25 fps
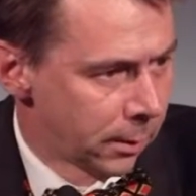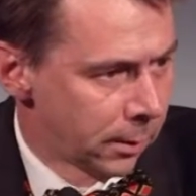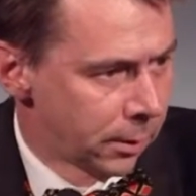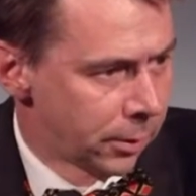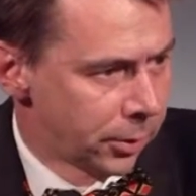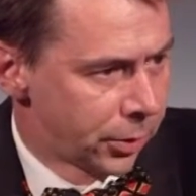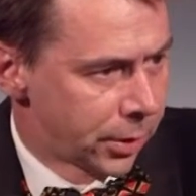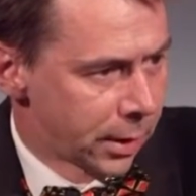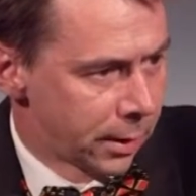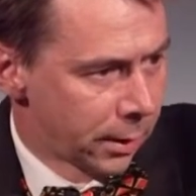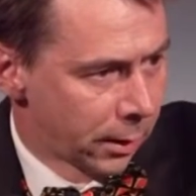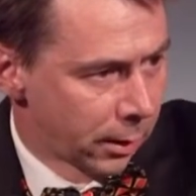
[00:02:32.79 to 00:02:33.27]

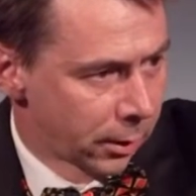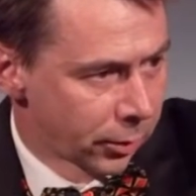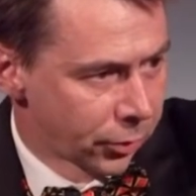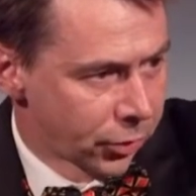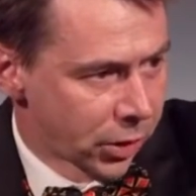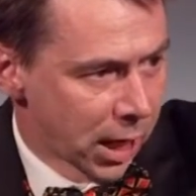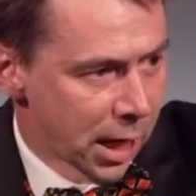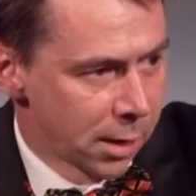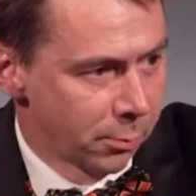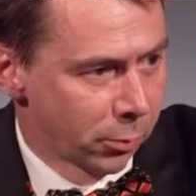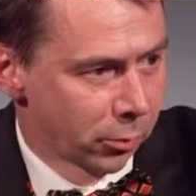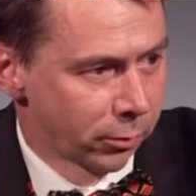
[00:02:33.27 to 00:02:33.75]
Sitting at
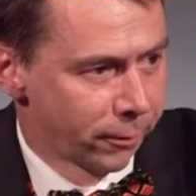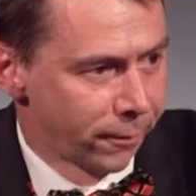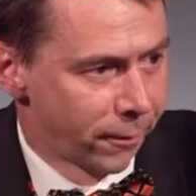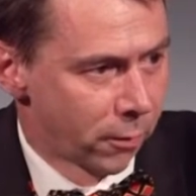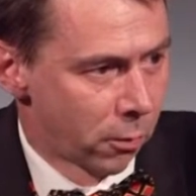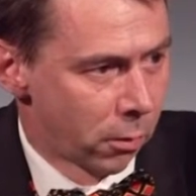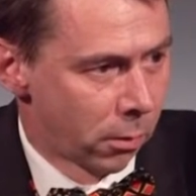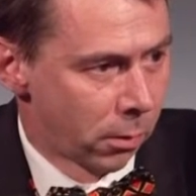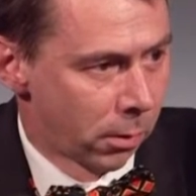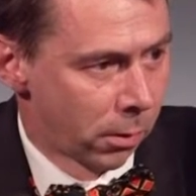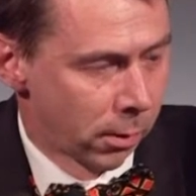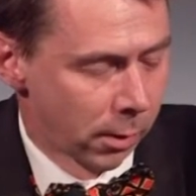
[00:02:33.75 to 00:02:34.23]
table
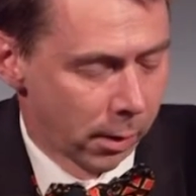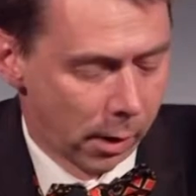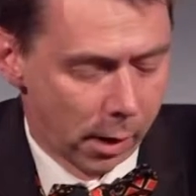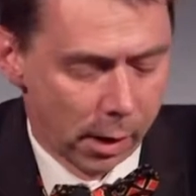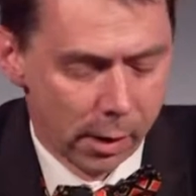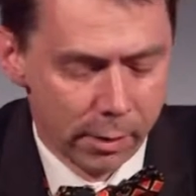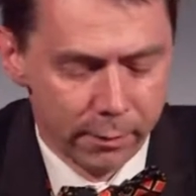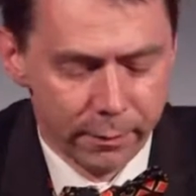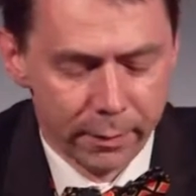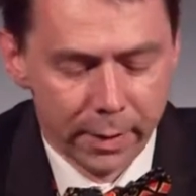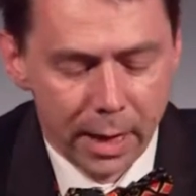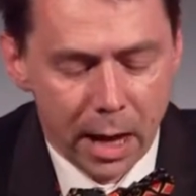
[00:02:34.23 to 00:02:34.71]
four
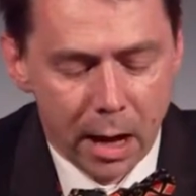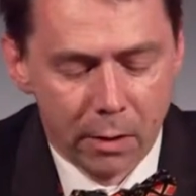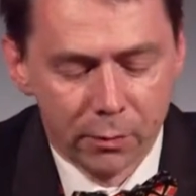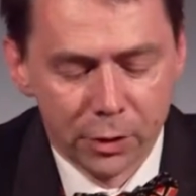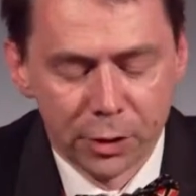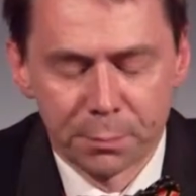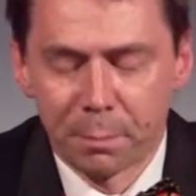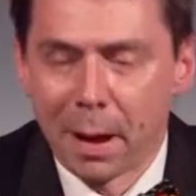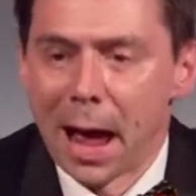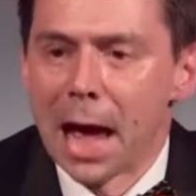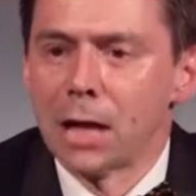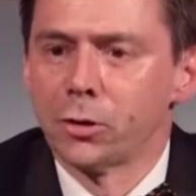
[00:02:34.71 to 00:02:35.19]
over there
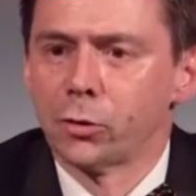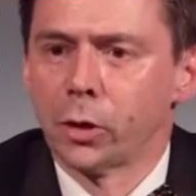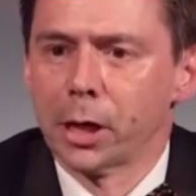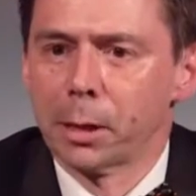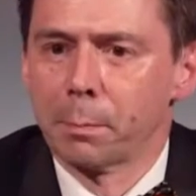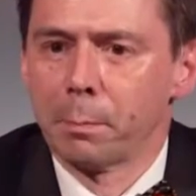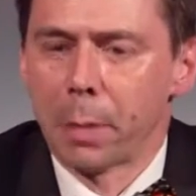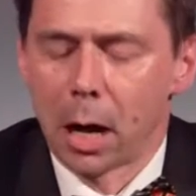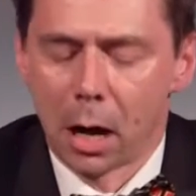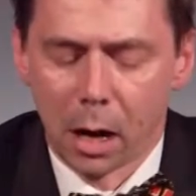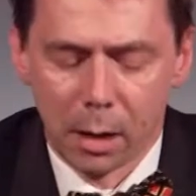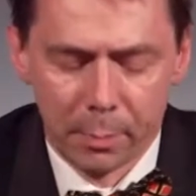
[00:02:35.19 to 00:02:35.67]
is
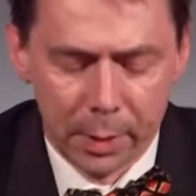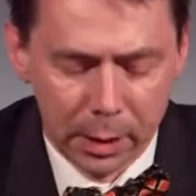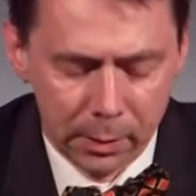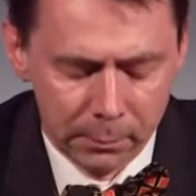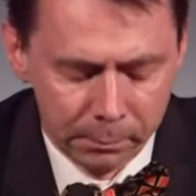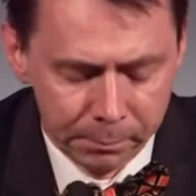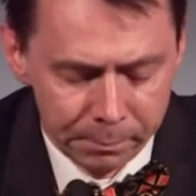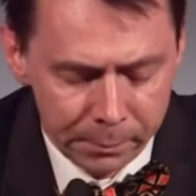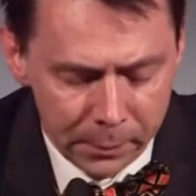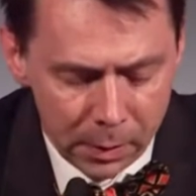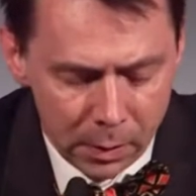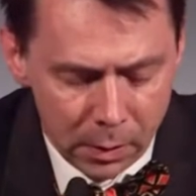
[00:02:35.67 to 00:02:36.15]
Patrick Barber,
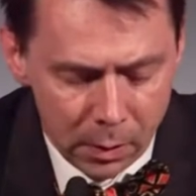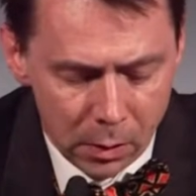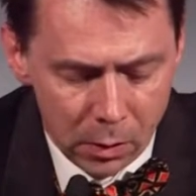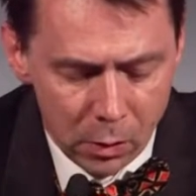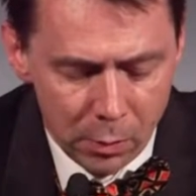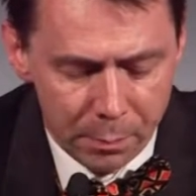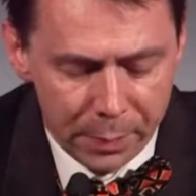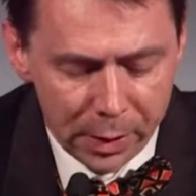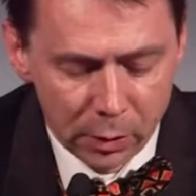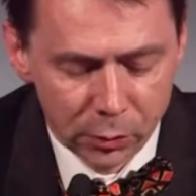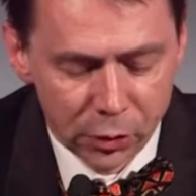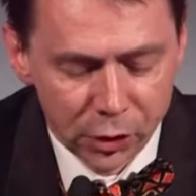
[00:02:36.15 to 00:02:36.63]

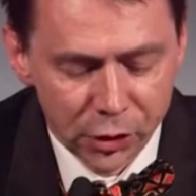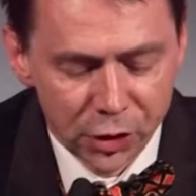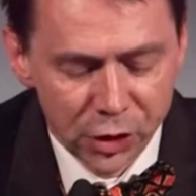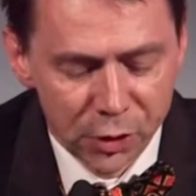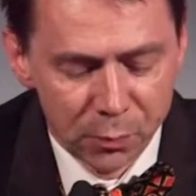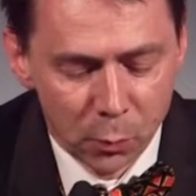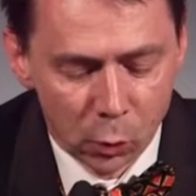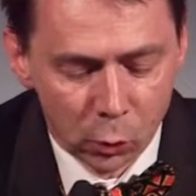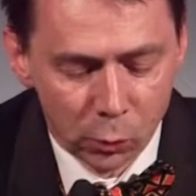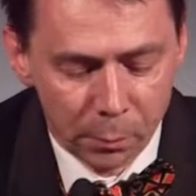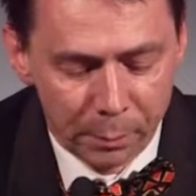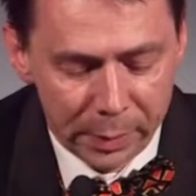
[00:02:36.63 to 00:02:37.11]
who built a
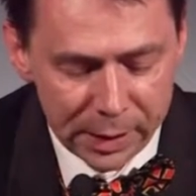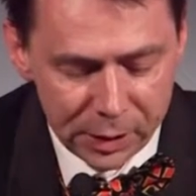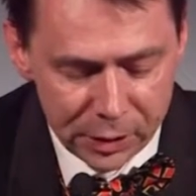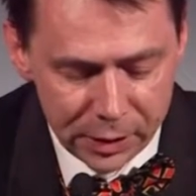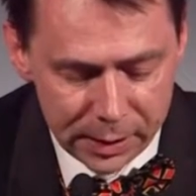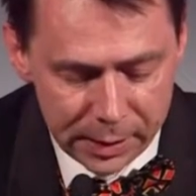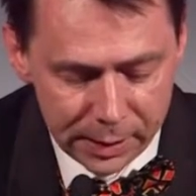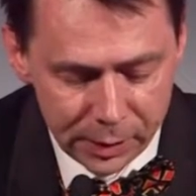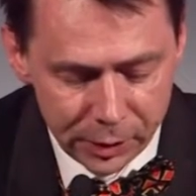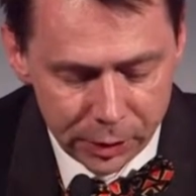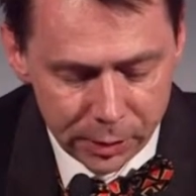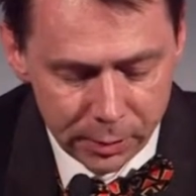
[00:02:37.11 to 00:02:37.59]
small
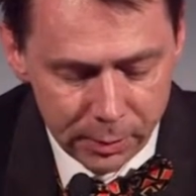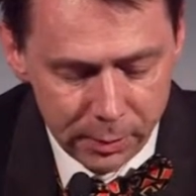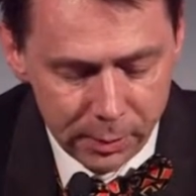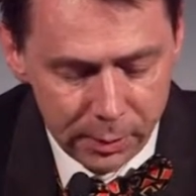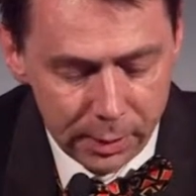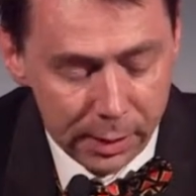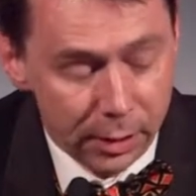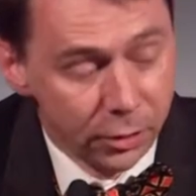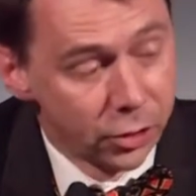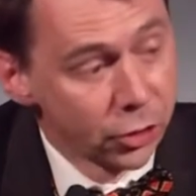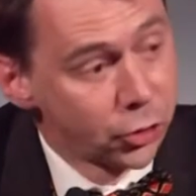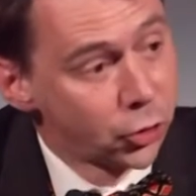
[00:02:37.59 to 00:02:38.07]
business
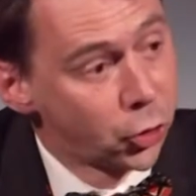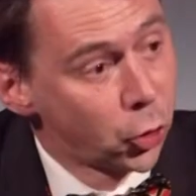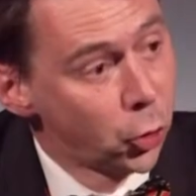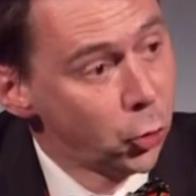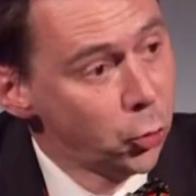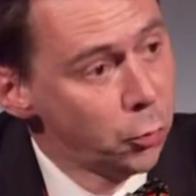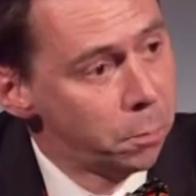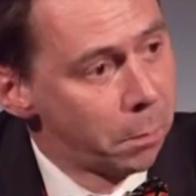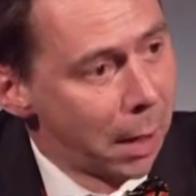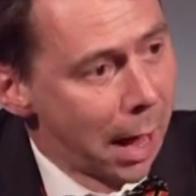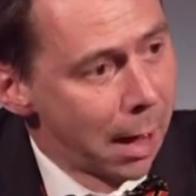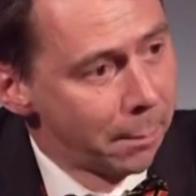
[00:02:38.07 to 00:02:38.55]
into
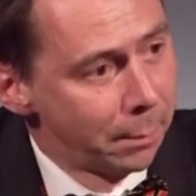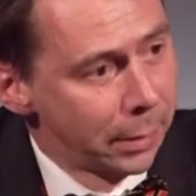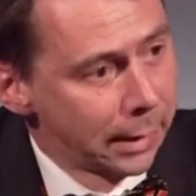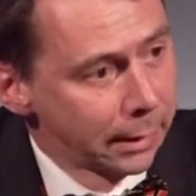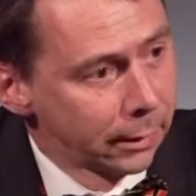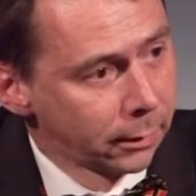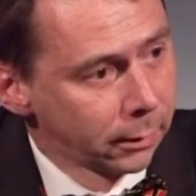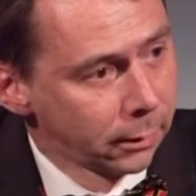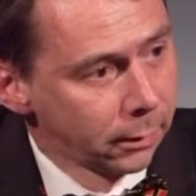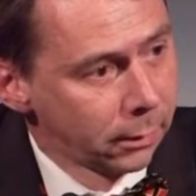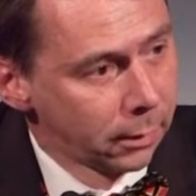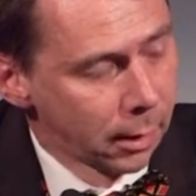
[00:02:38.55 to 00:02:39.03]
two public
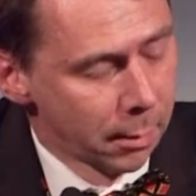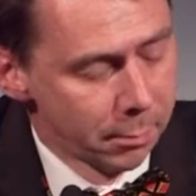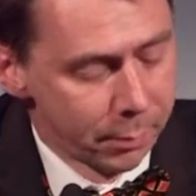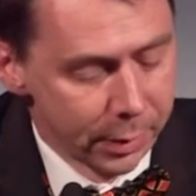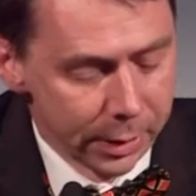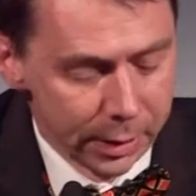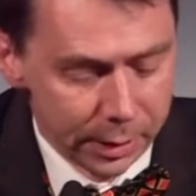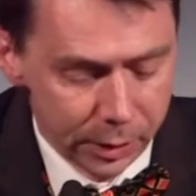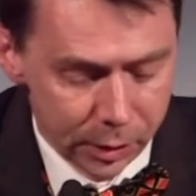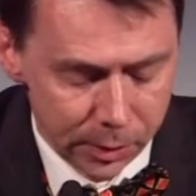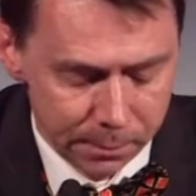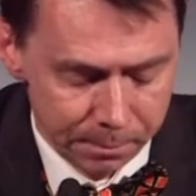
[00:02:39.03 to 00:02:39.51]

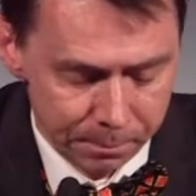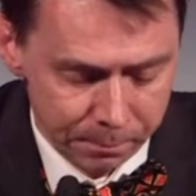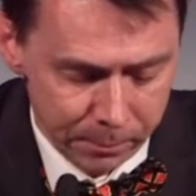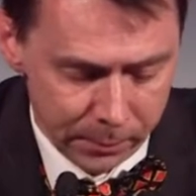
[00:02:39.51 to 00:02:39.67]
companies.